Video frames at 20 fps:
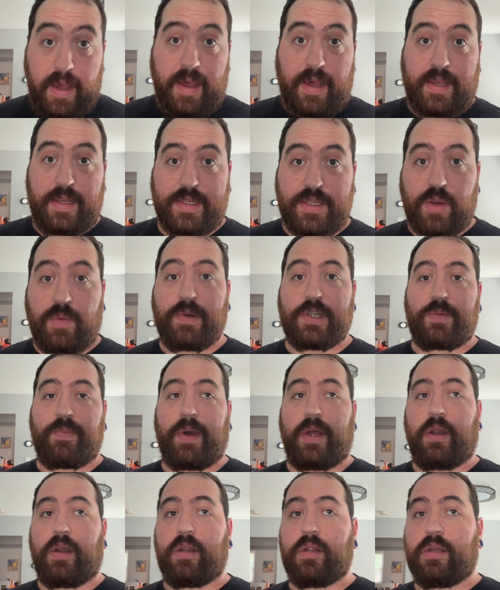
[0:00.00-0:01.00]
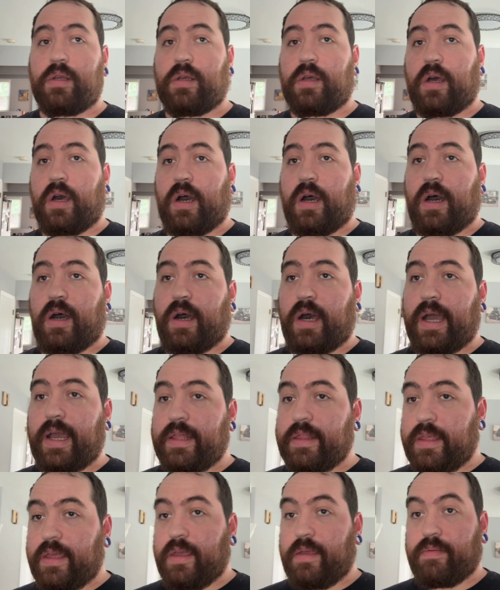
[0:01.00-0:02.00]
so much better.
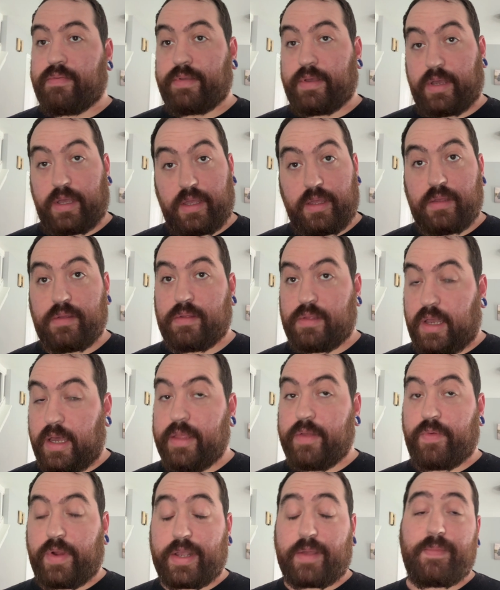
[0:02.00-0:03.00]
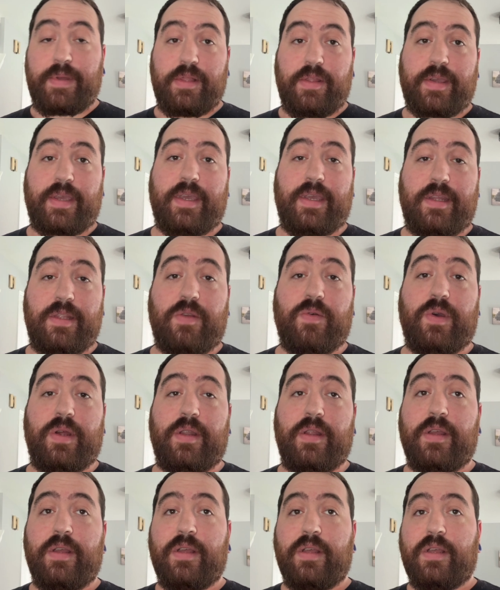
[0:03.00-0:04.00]
Highly recommend looking into it
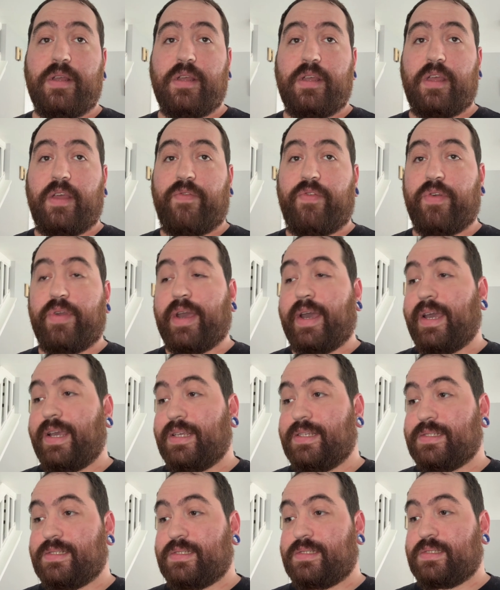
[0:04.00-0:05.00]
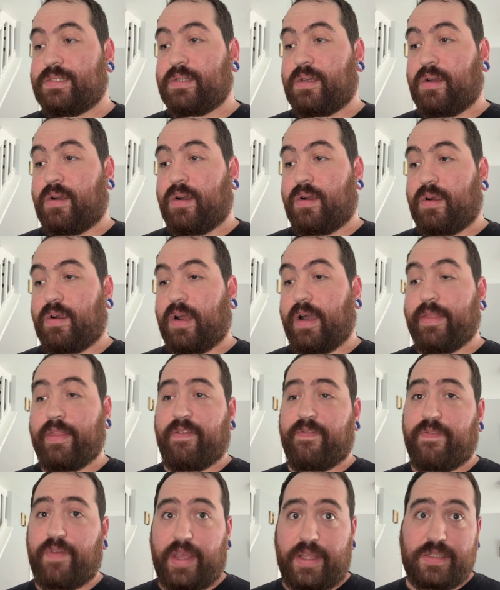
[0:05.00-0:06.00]
if you guys are on the
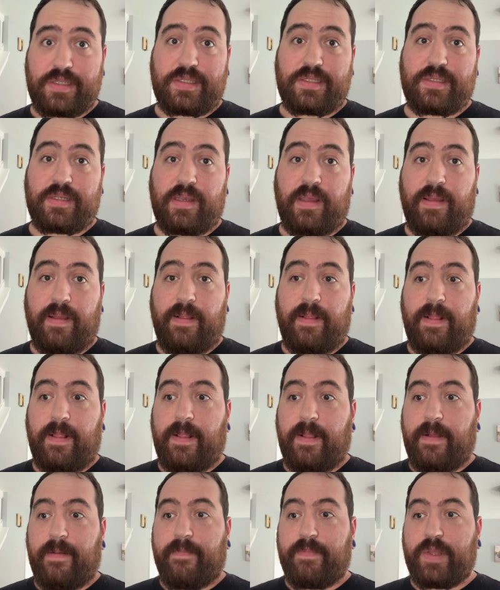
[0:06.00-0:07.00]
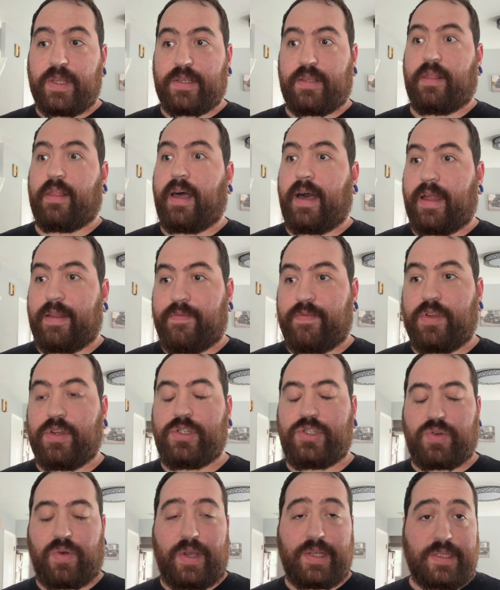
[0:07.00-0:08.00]
fence. There's a lot of good
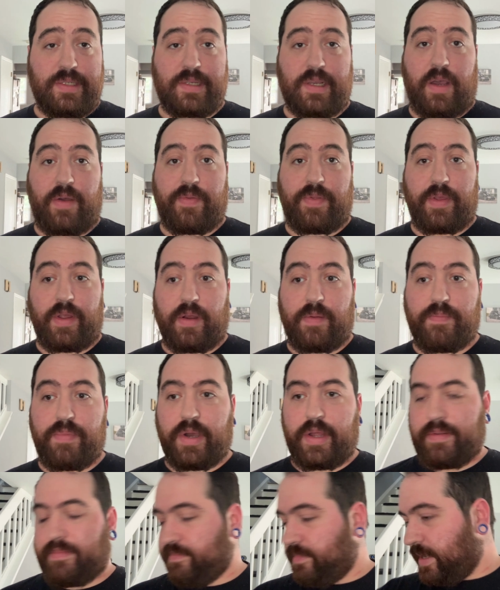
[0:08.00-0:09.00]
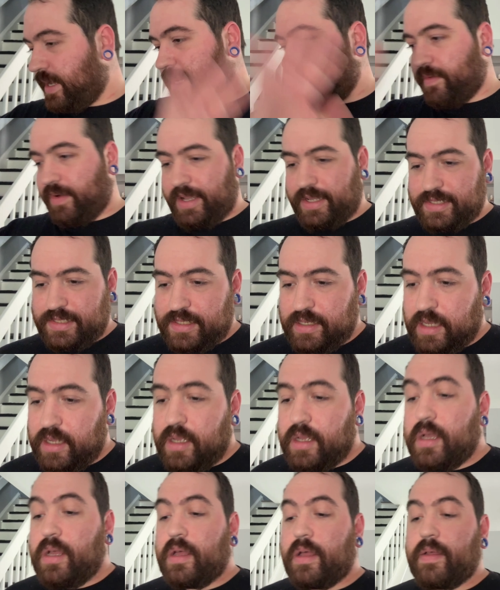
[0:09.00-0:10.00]
choices out there. But anyways,
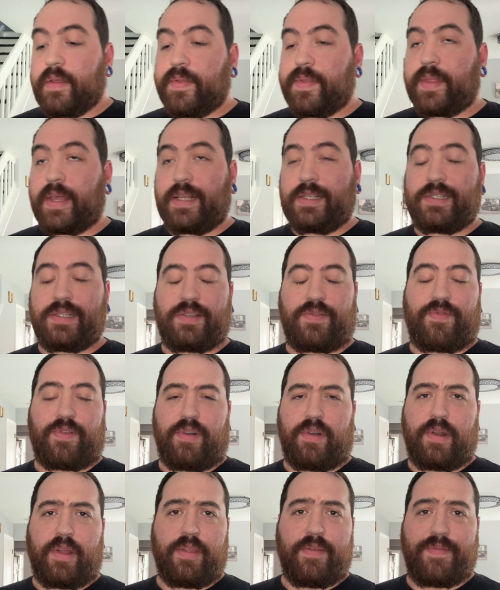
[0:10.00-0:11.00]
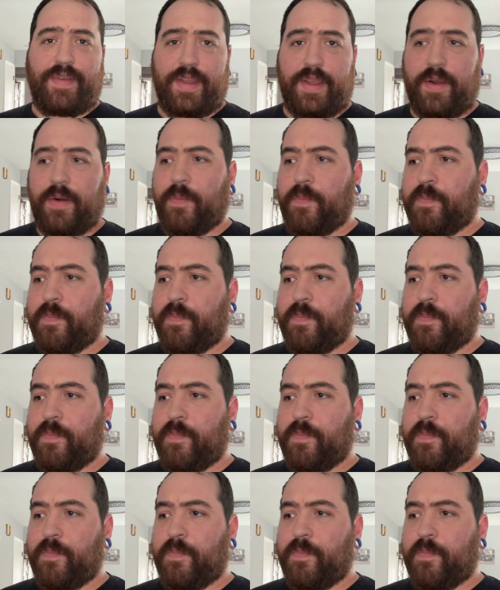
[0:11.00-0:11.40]
that's for another video.